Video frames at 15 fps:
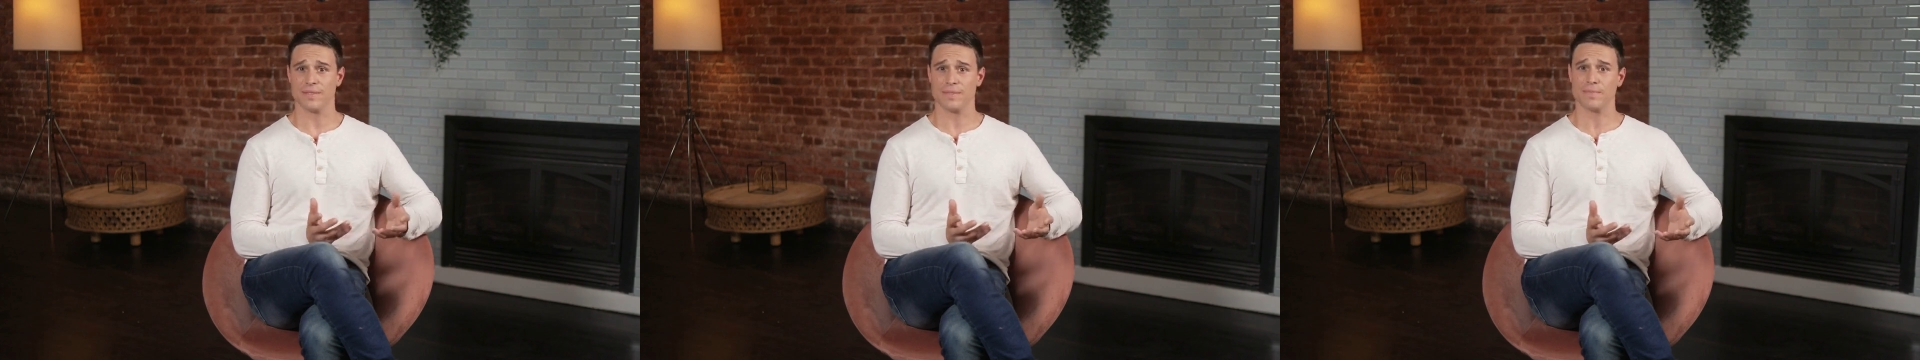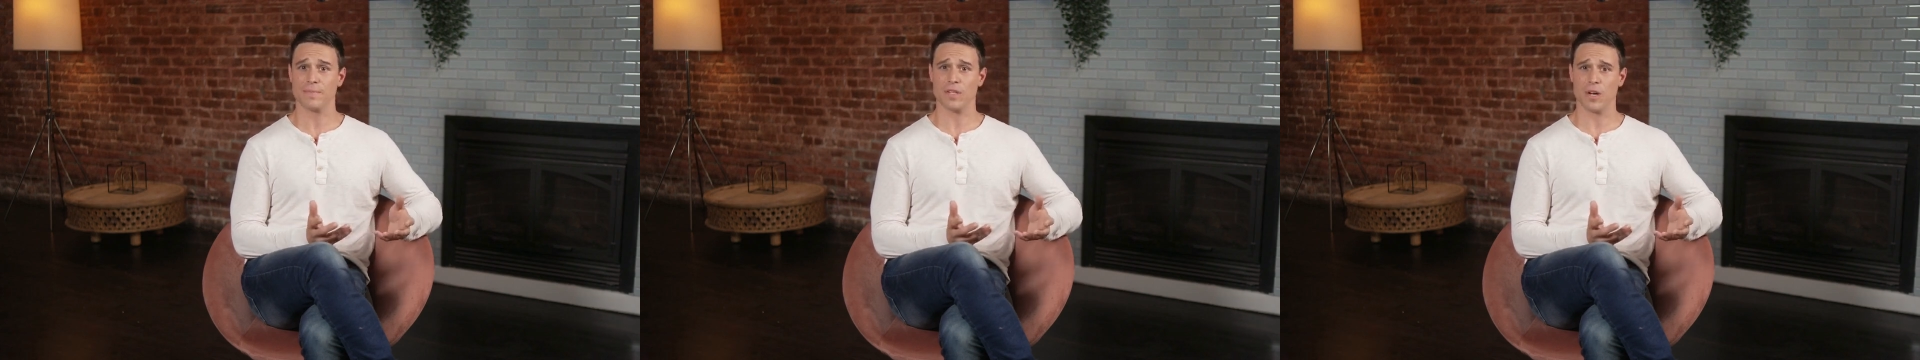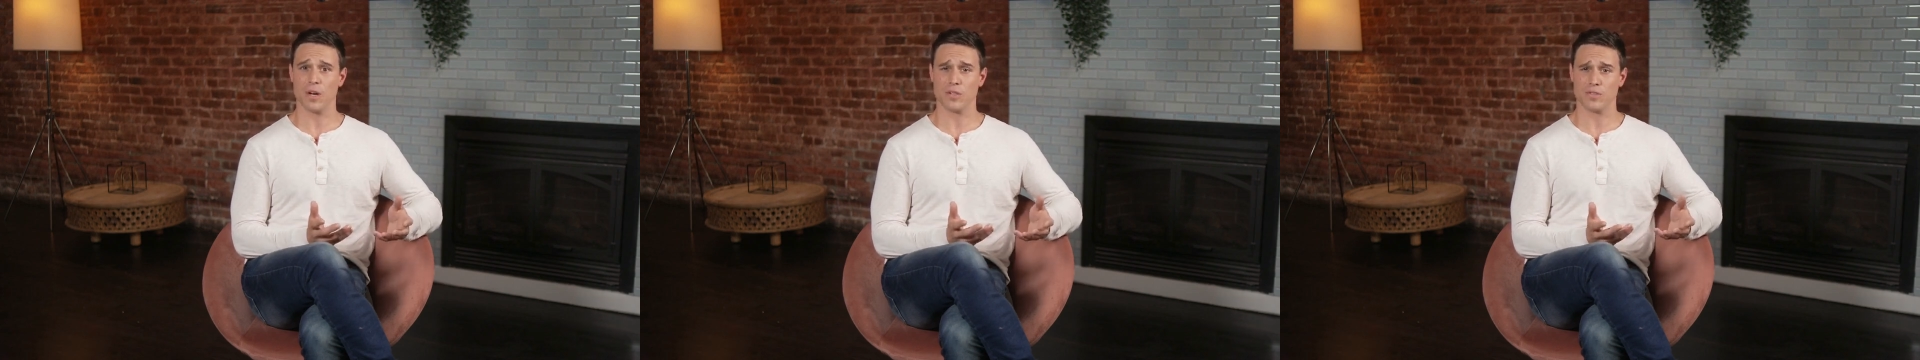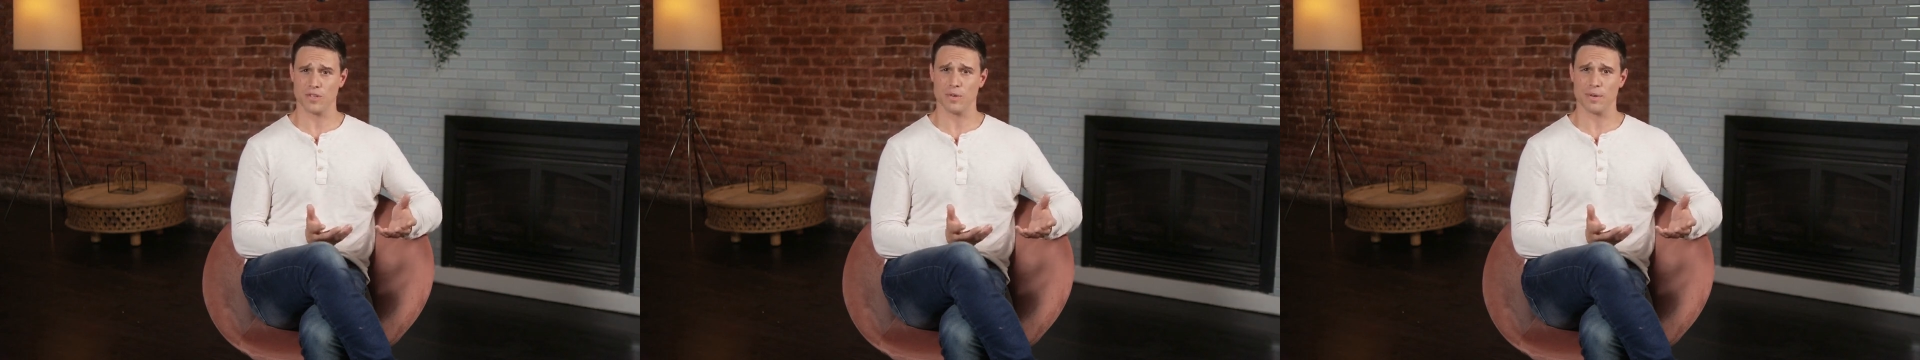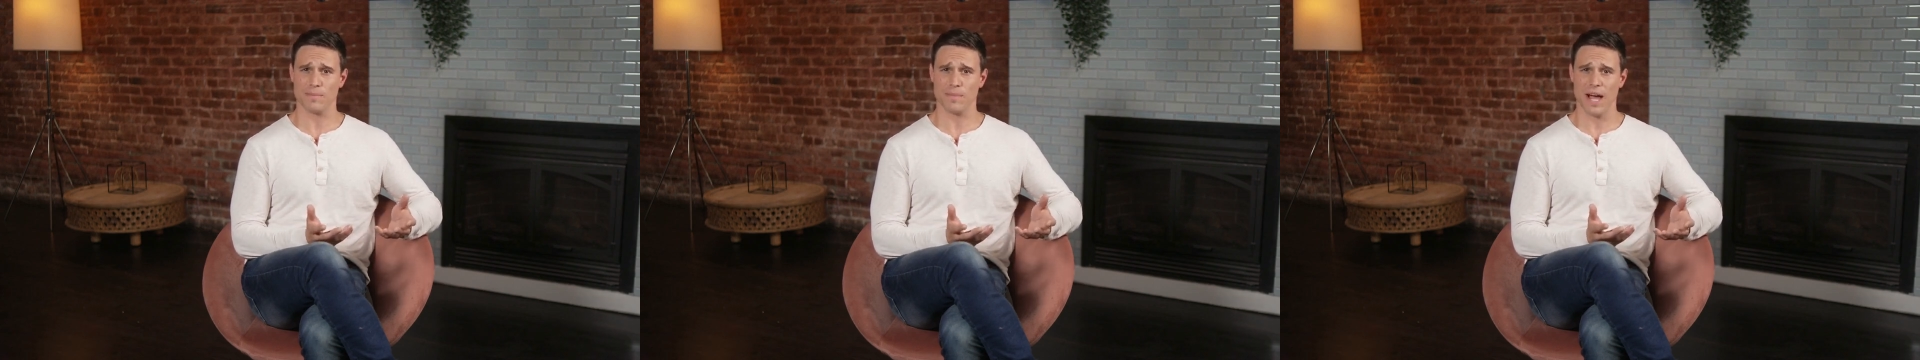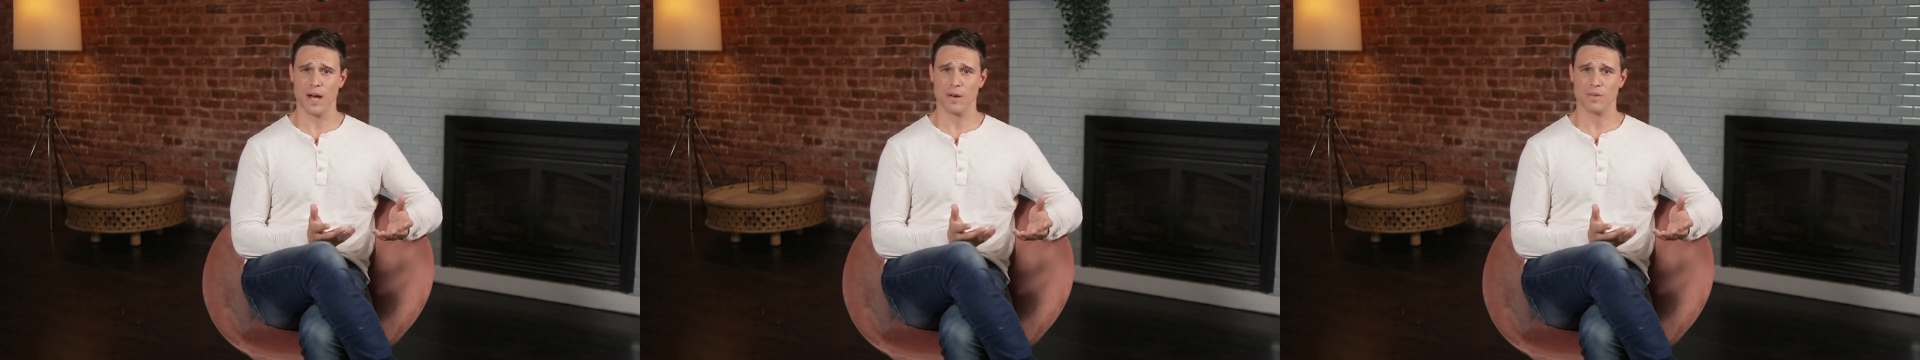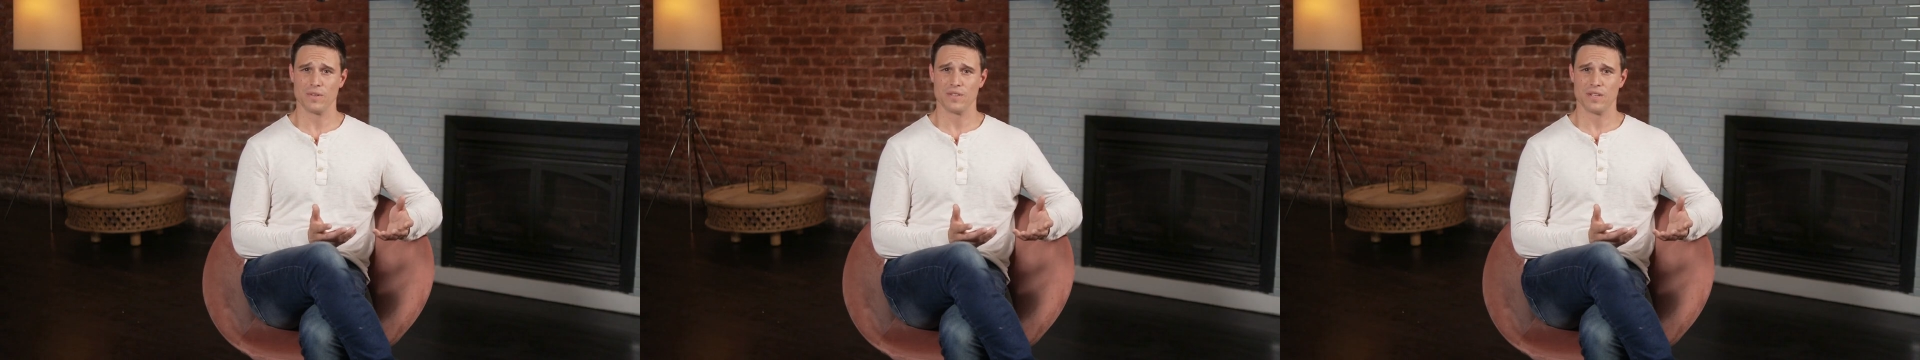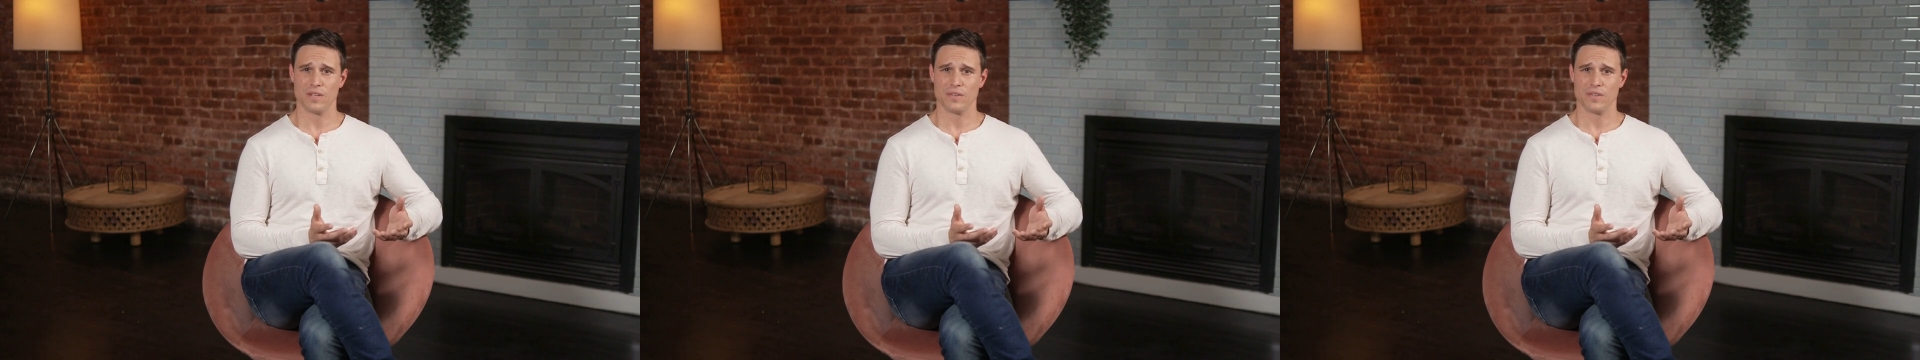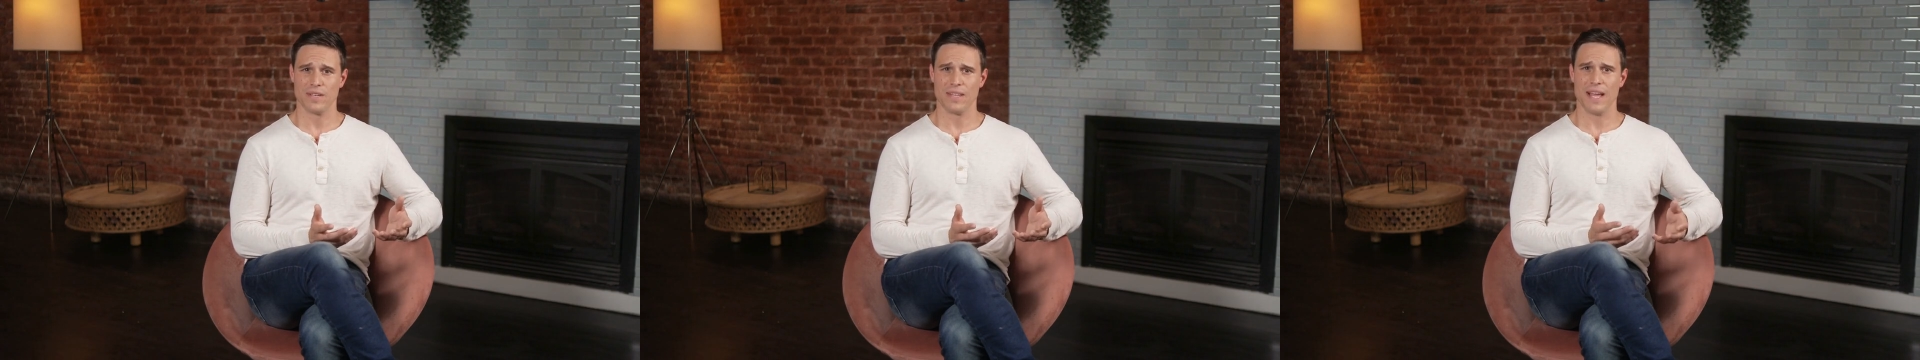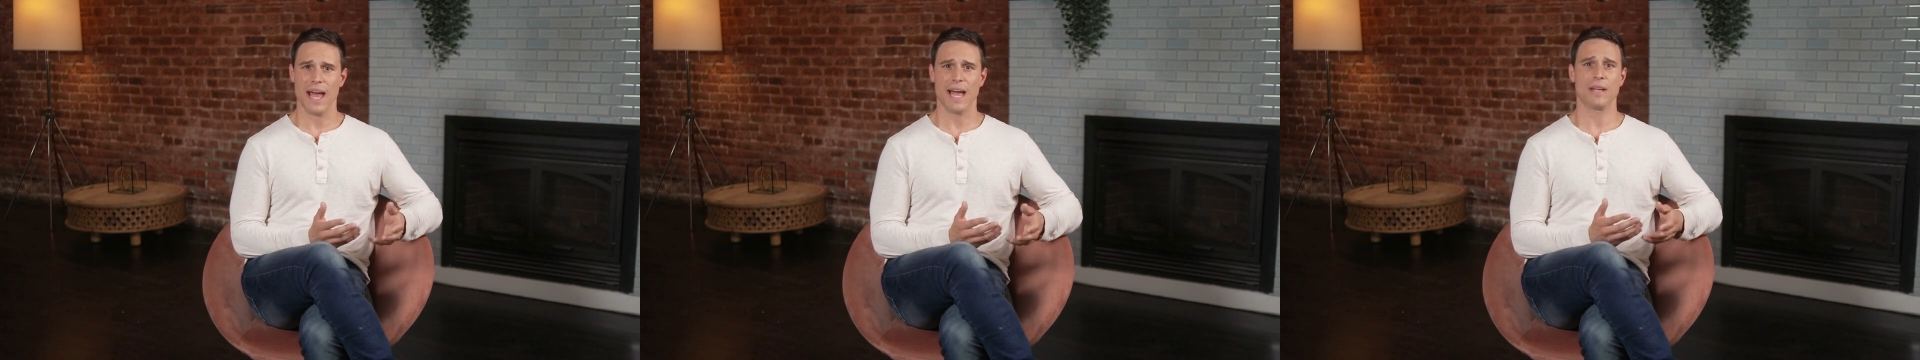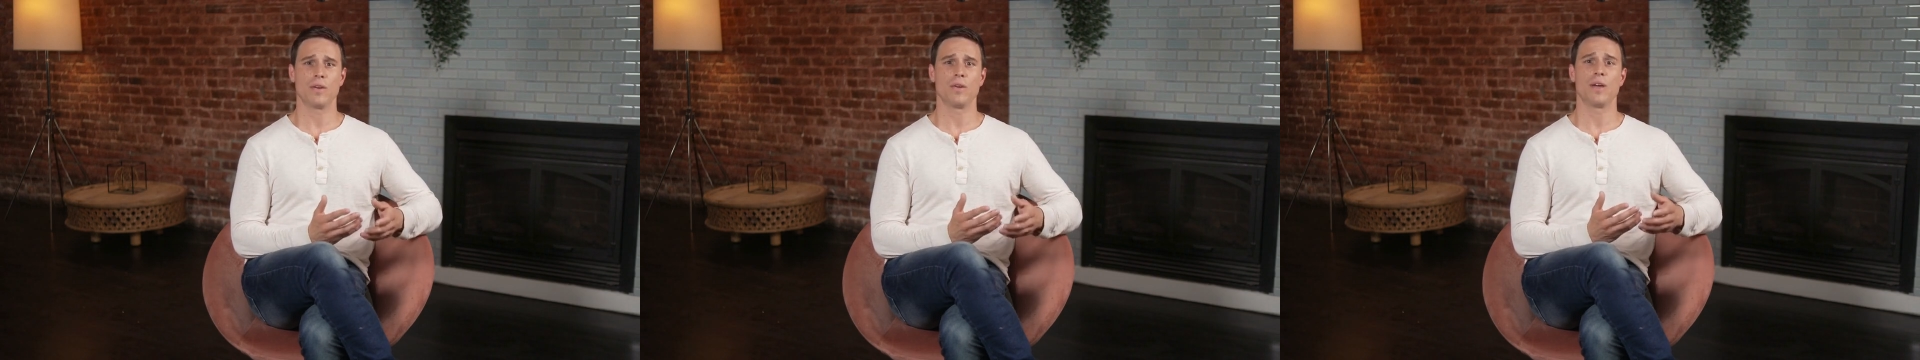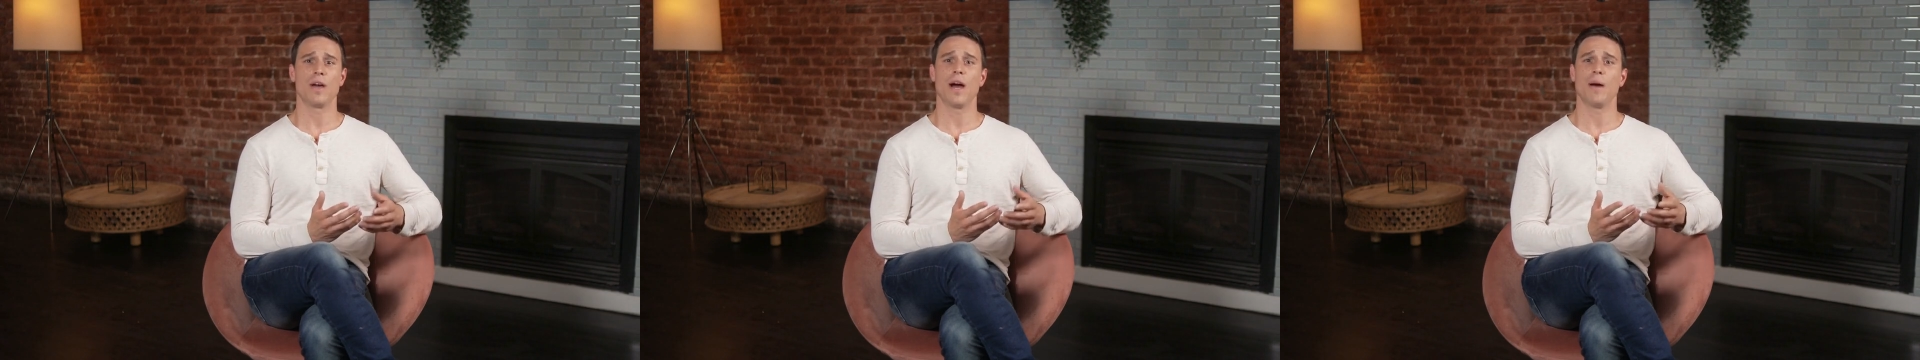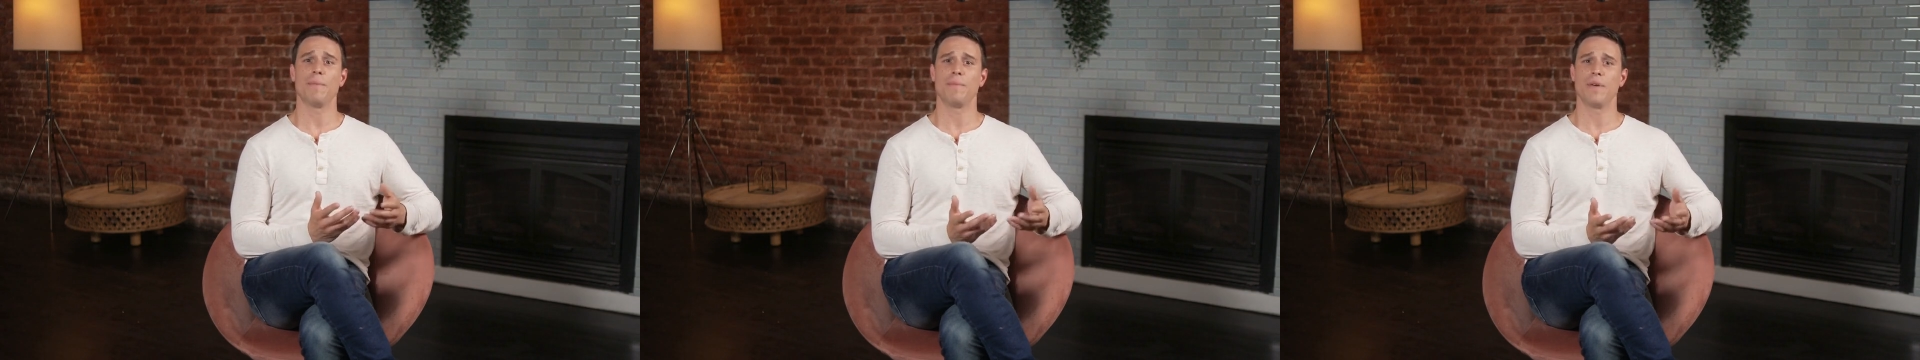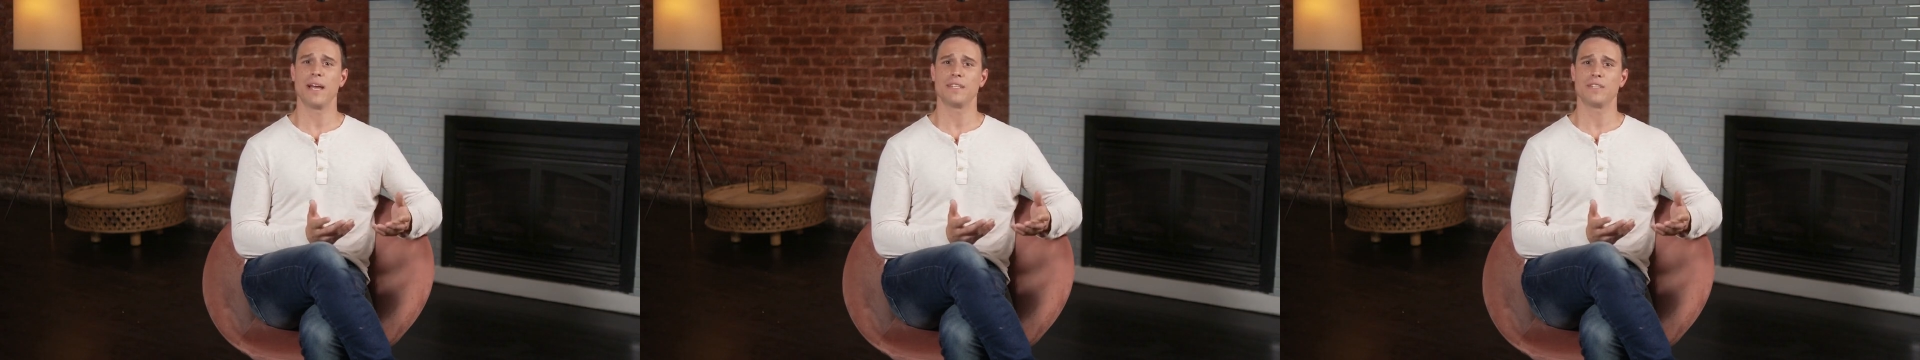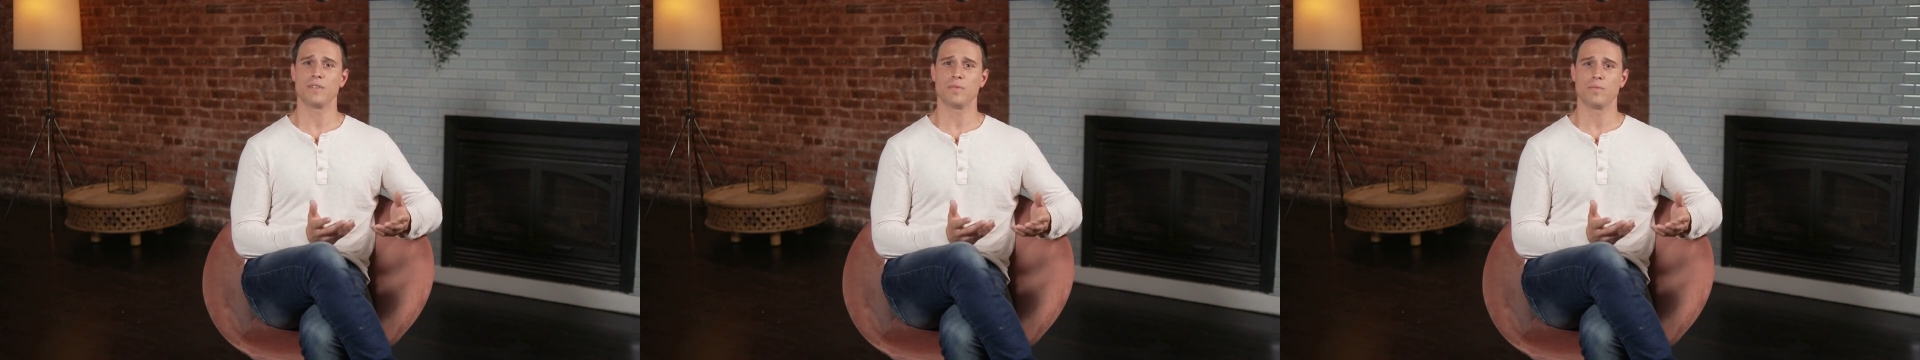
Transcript: but also empowers you to tackle complex,